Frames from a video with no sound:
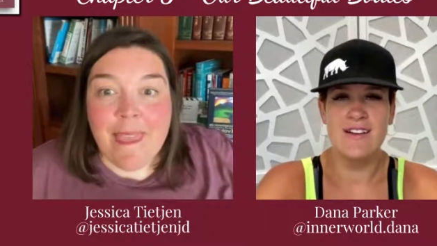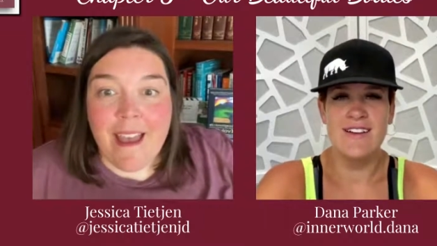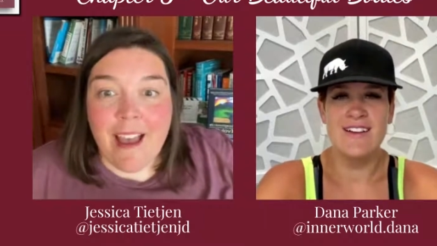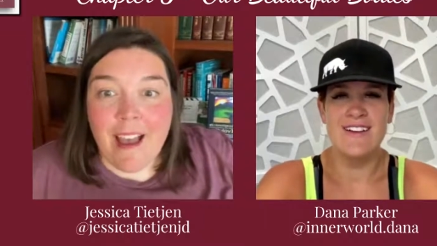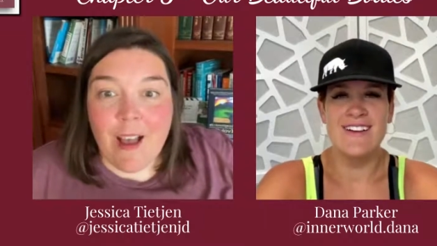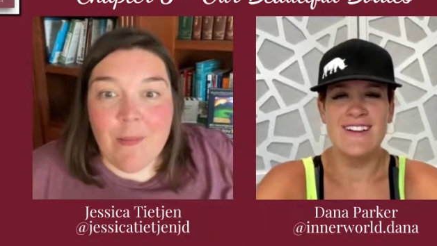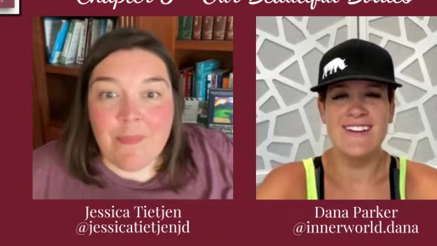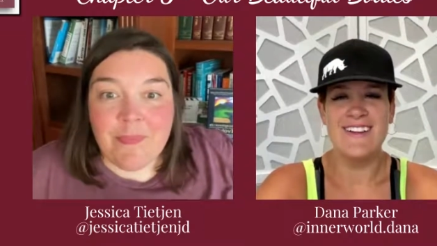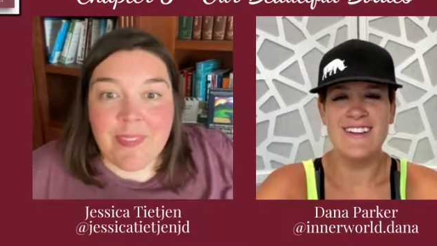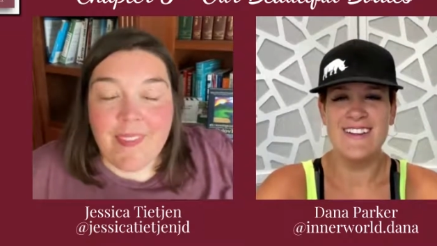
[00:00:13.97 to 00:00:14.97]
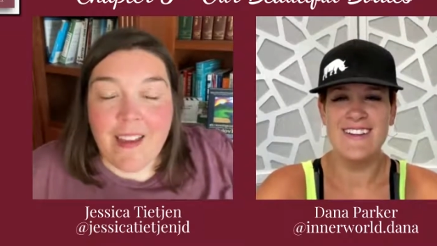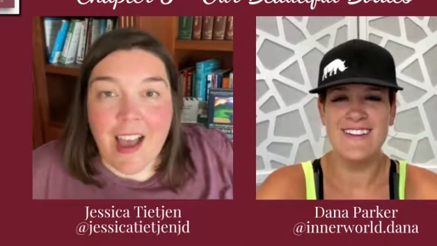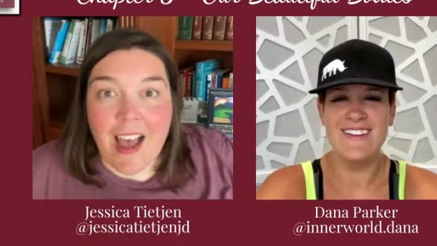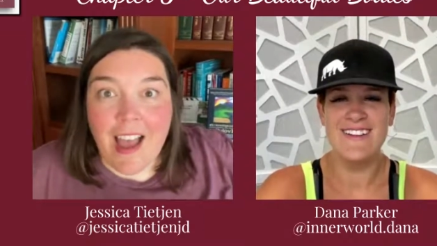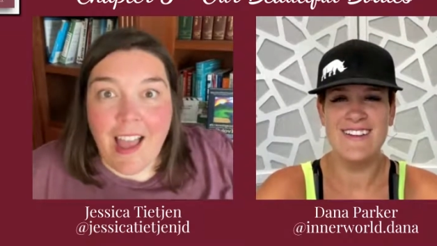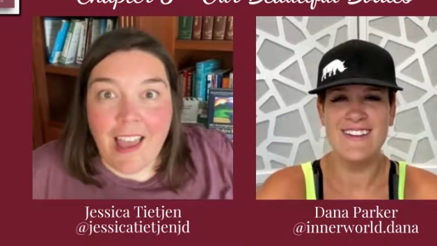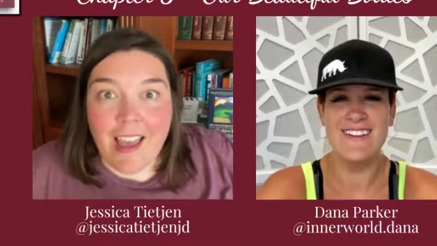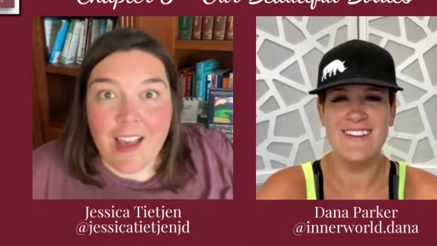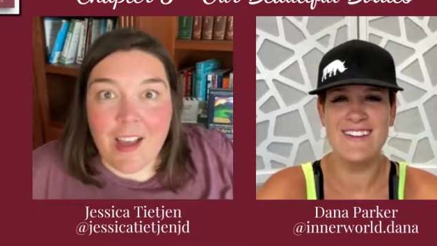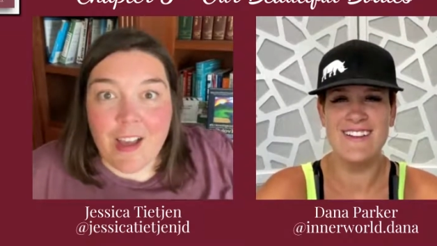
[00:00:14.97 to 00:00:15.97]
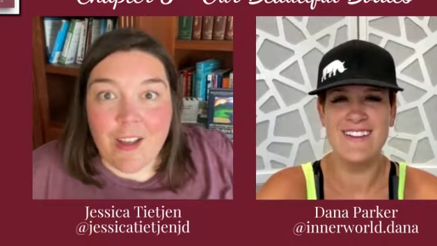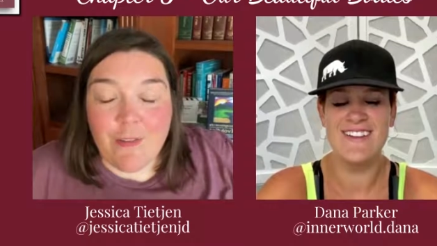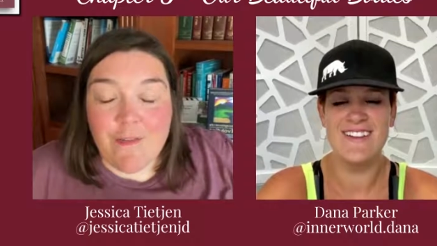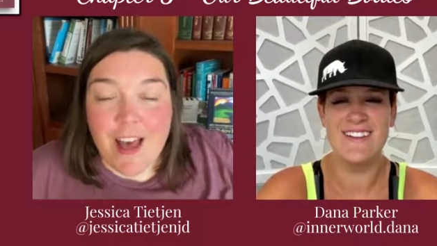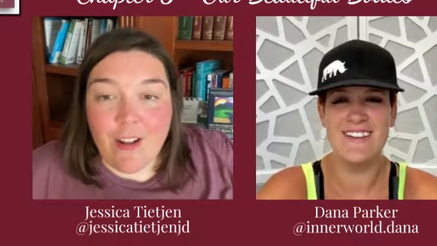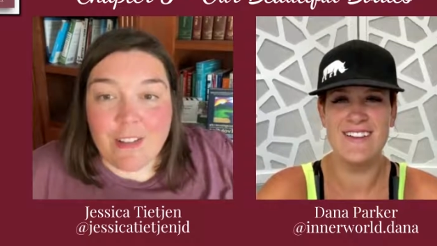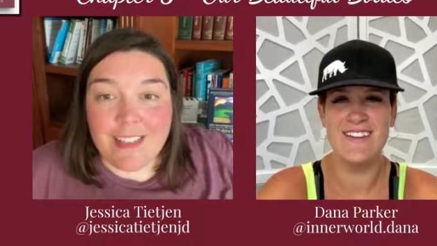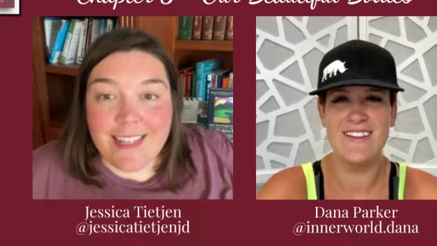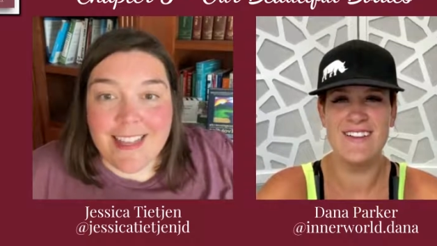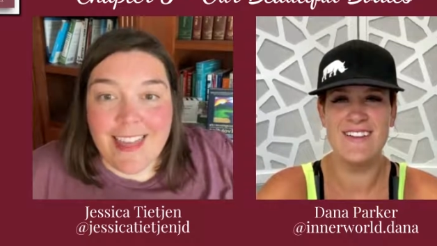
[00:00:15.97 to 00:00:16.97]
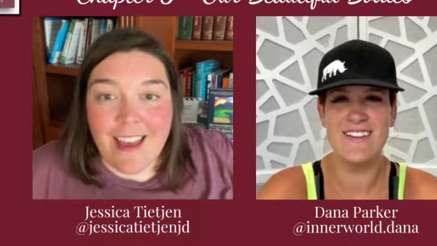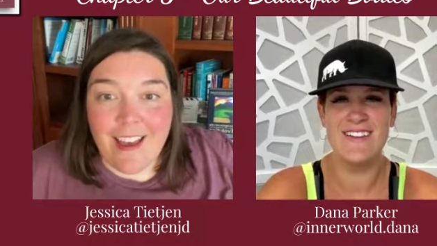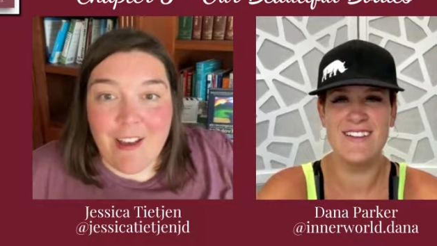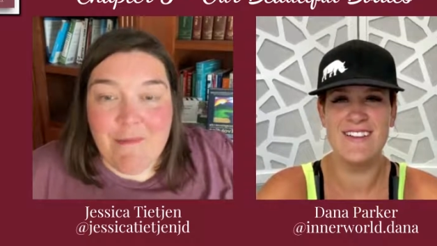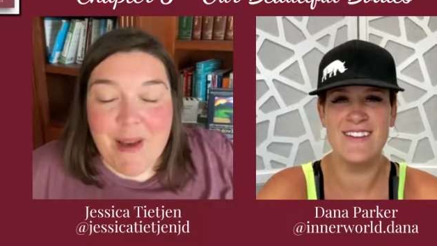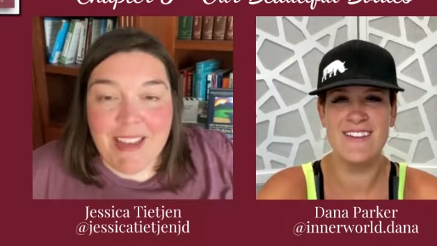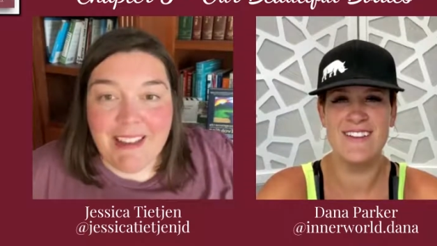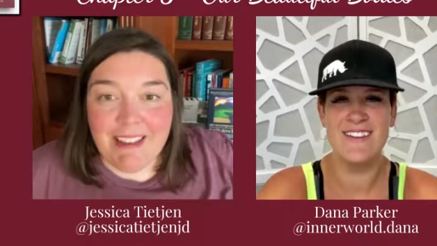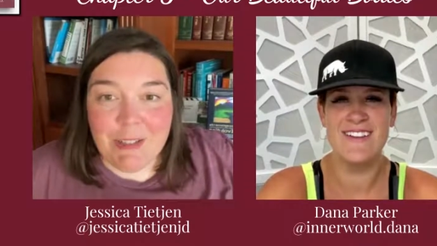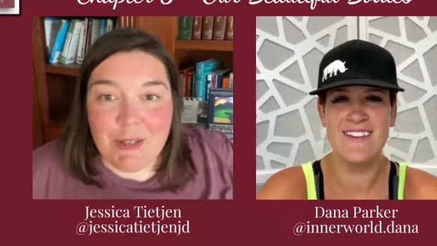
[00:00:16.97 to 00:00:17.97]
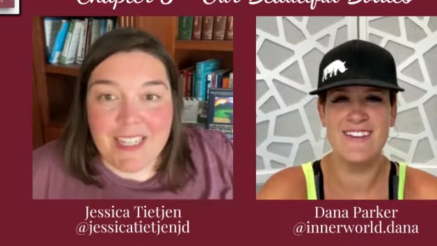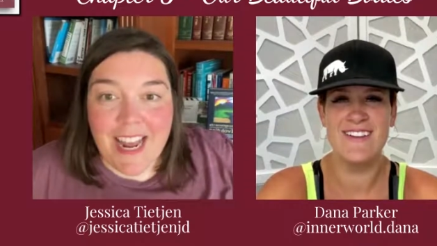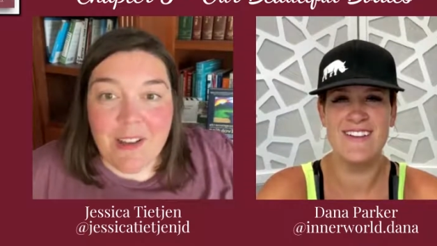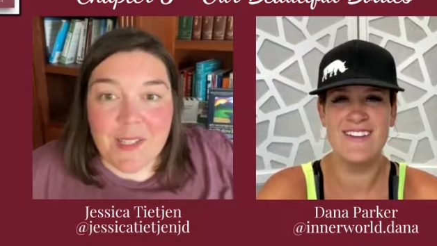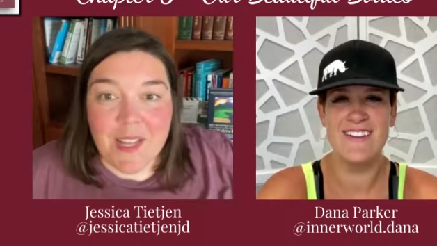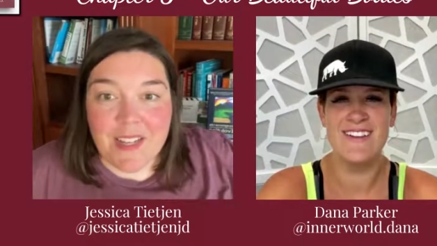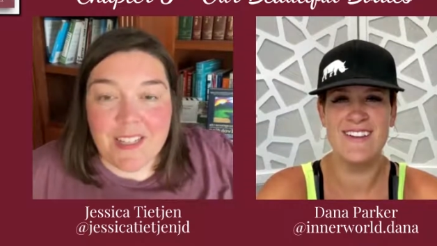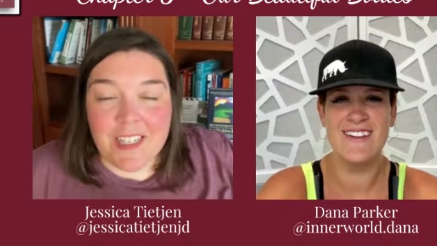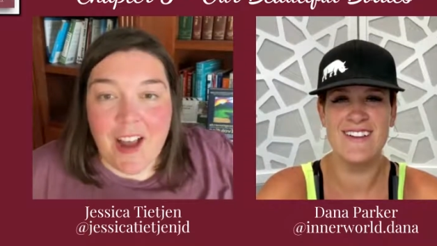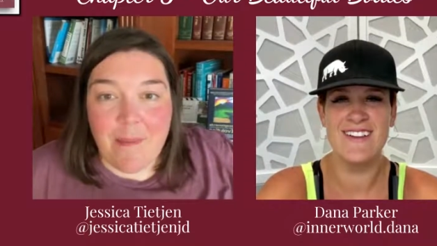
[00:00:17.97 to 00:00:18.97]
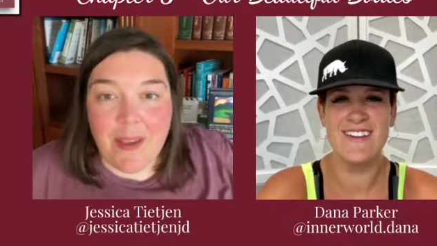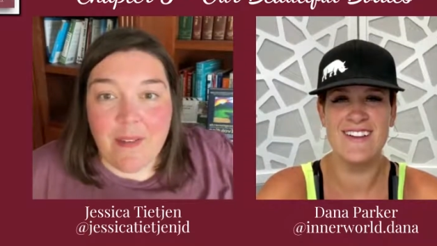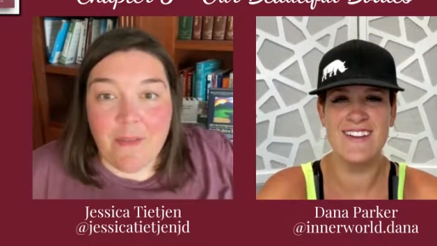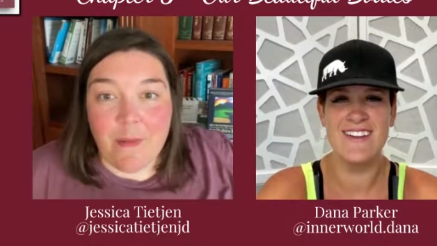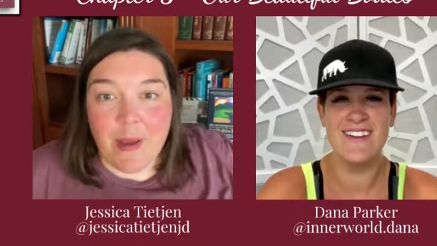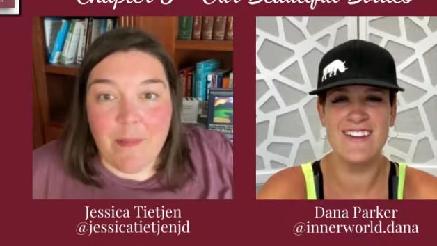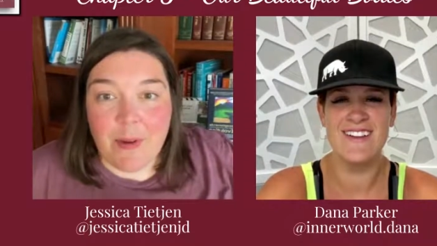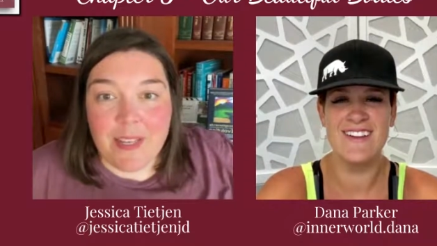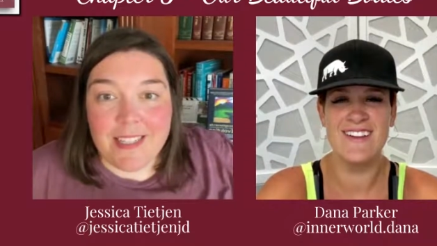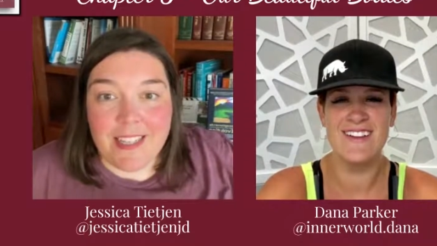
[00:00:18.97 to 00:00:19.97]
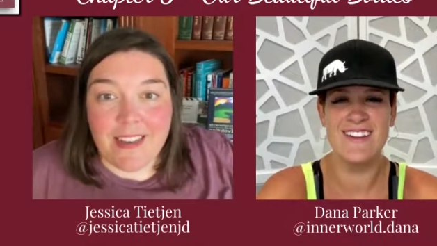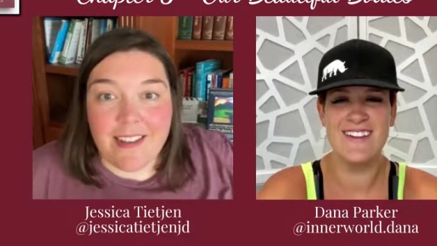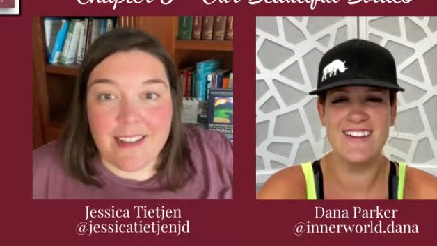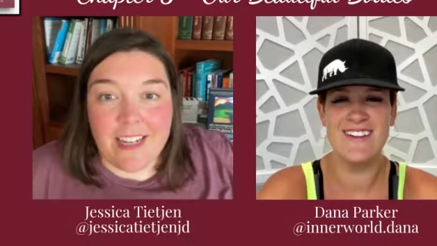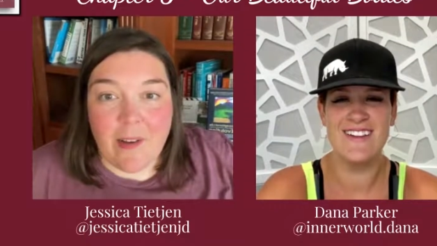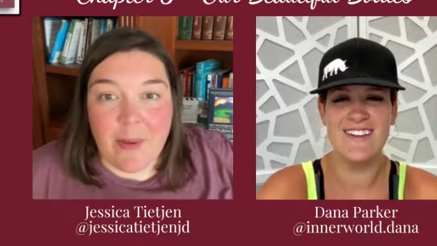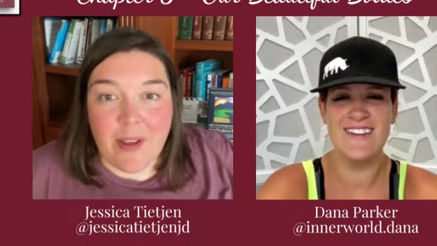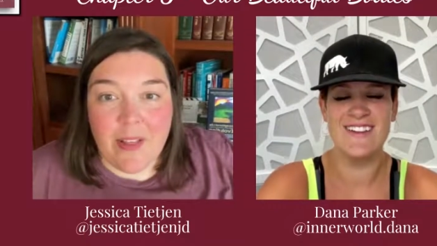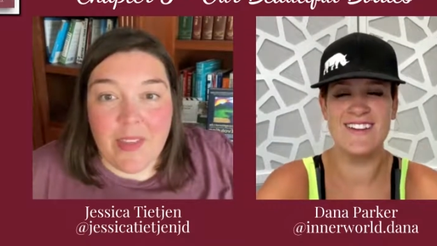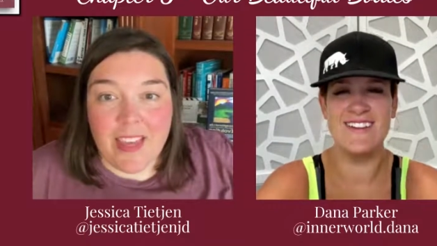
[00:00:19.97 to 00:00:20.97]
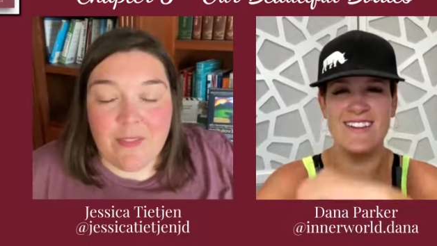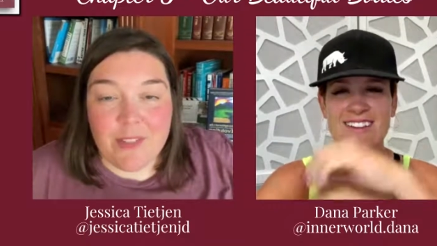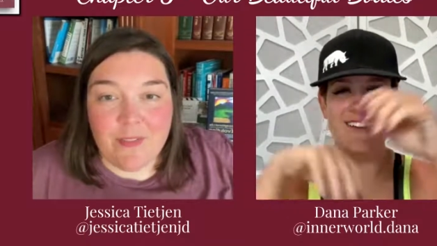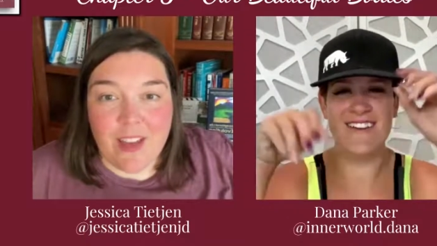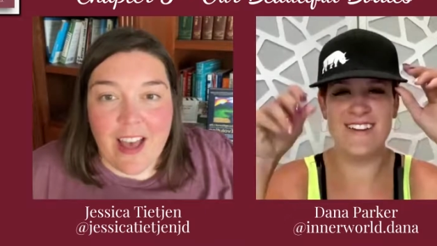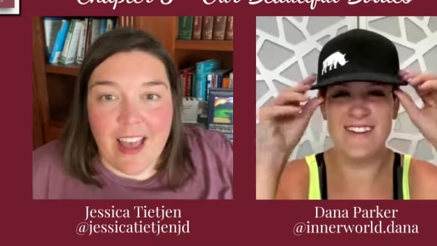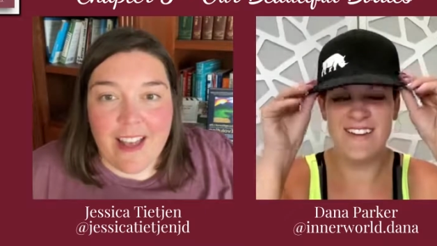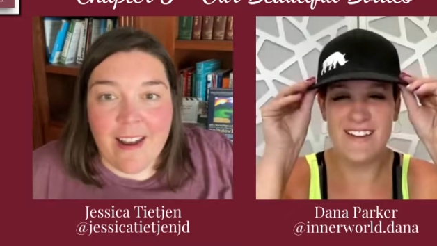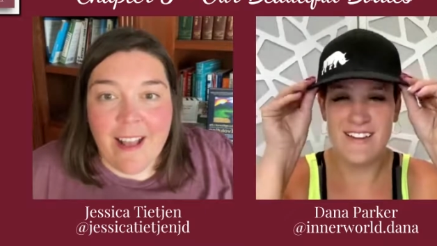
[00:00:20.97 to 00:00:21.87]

Speaker 1: Um, I felt the my so today is the the topic of, from my book is the the topic on the gift of gut